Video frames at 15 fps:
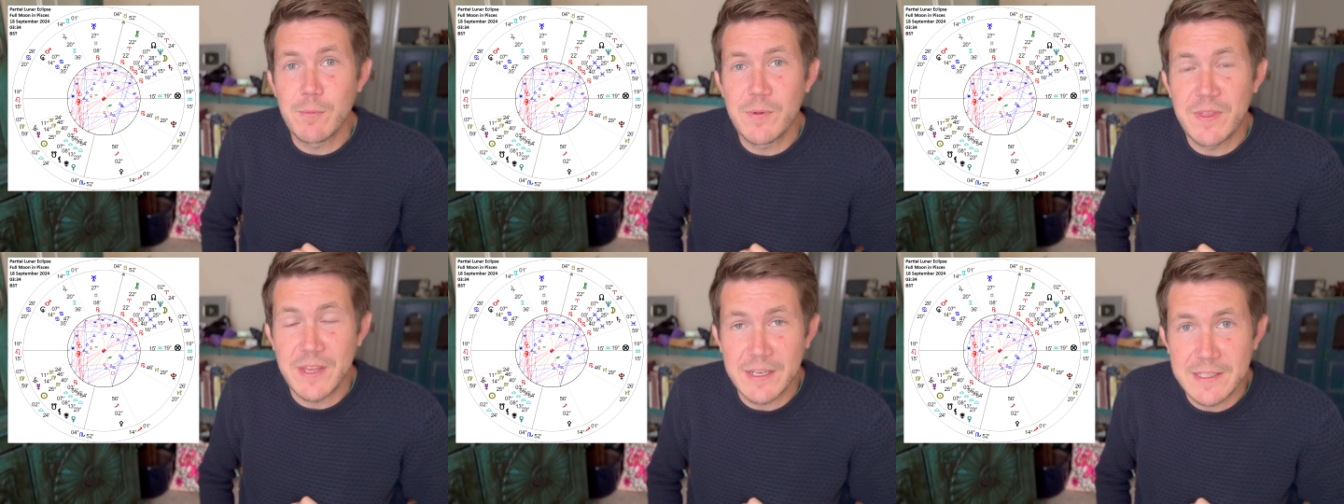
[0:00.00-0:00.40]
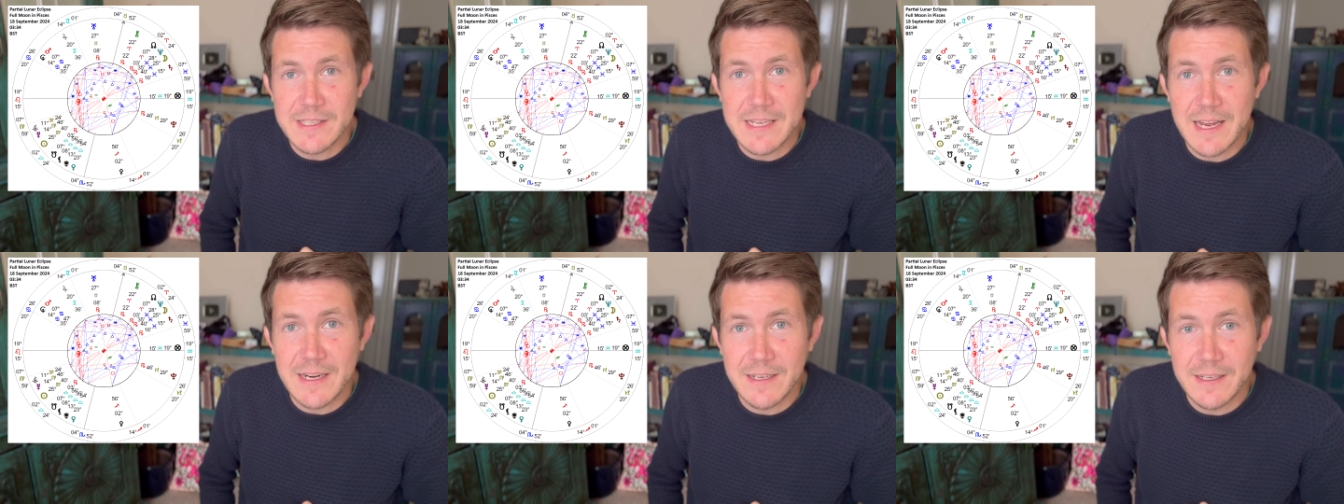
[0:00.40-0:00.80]
thing
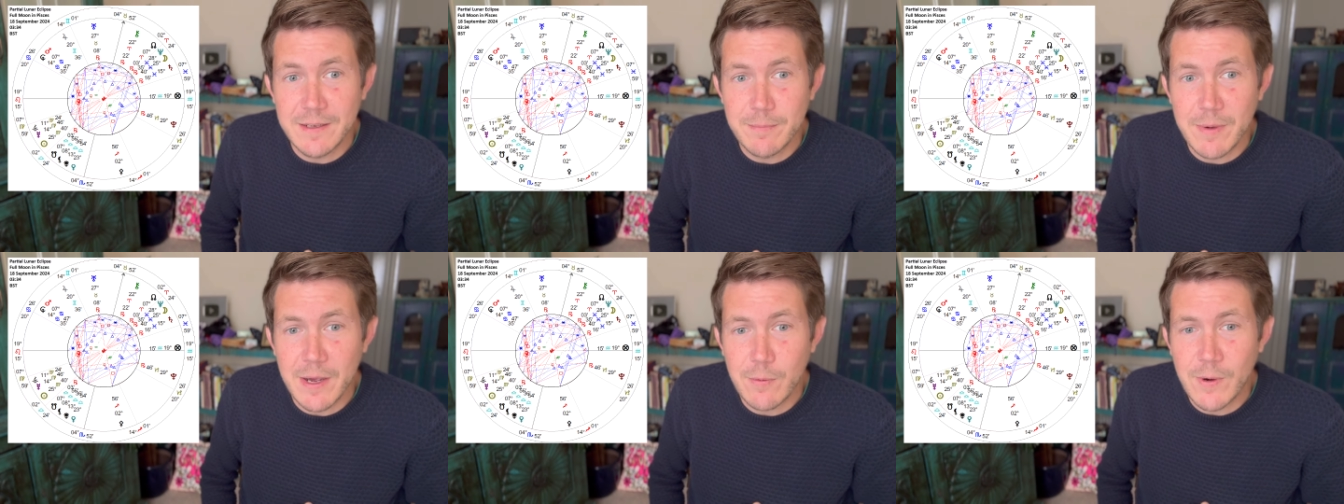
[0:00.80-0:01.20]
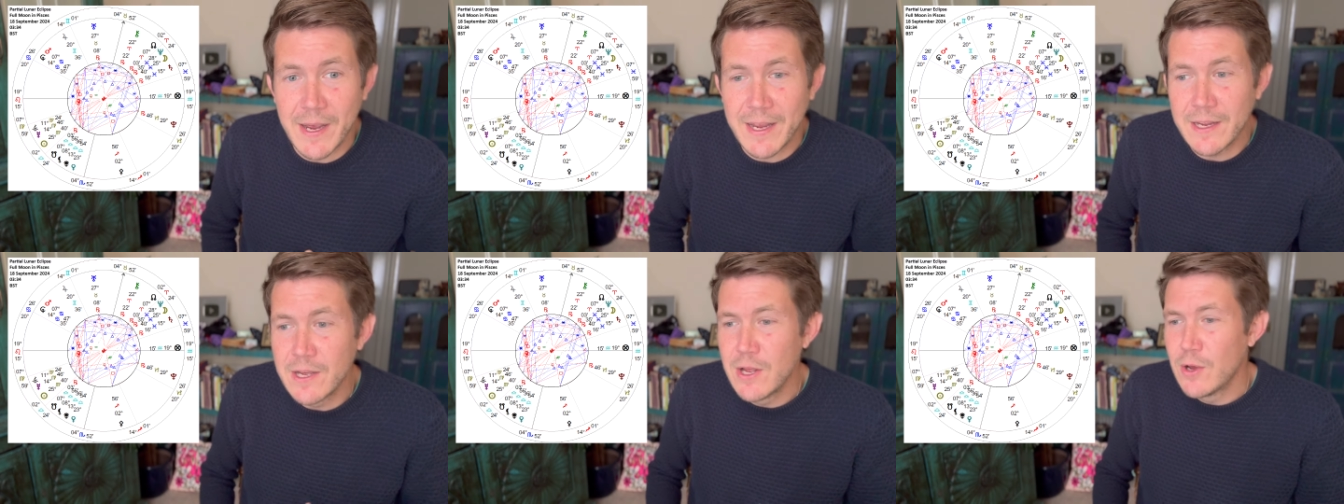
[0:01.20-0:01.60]
standing in my
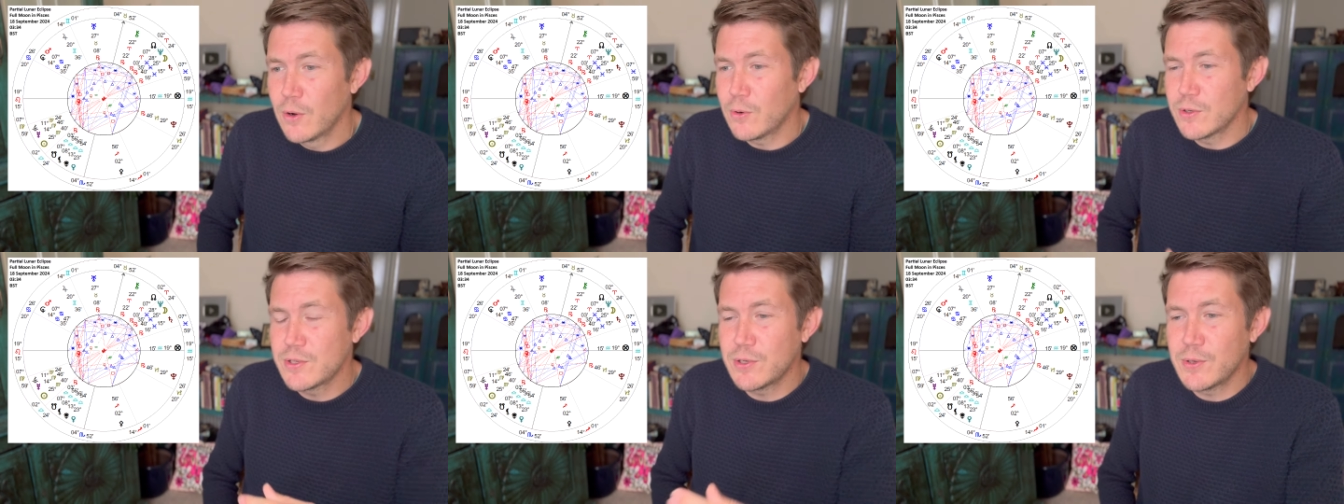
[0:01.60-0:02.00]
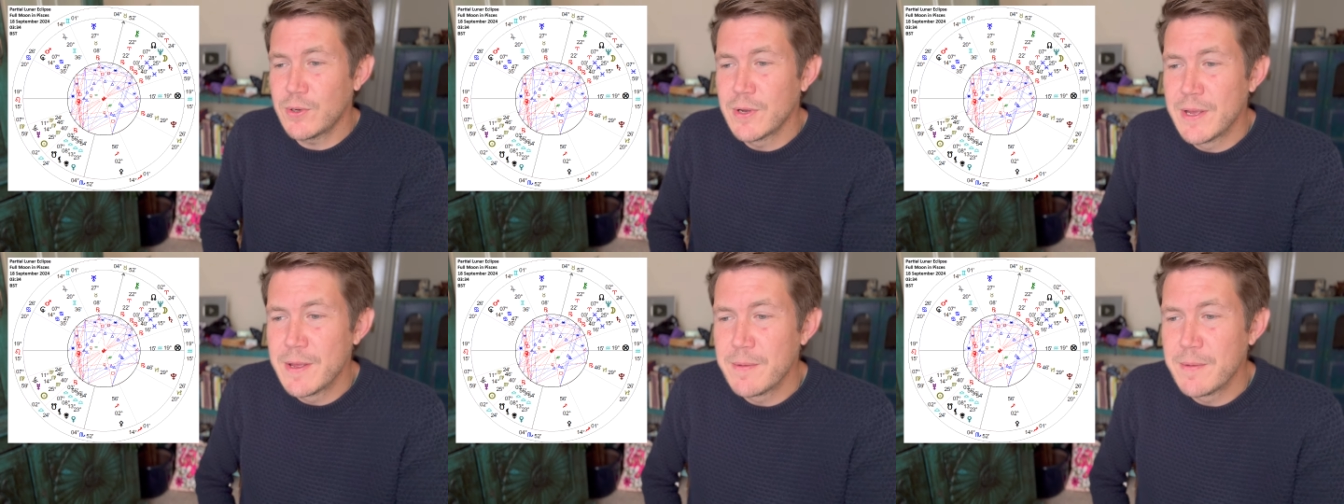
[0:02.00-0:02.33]
way, or to